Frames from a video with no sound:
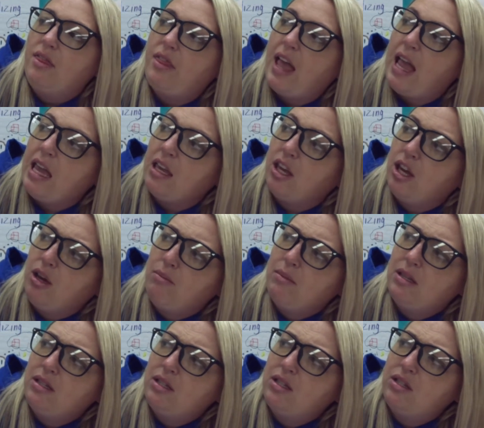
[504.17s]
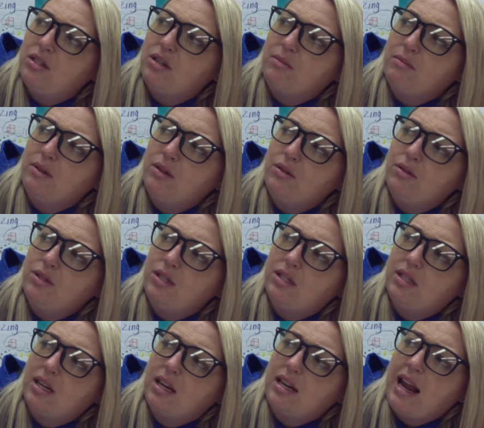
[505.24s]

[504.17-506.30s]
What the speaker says: "Thank you, Mr. Moose.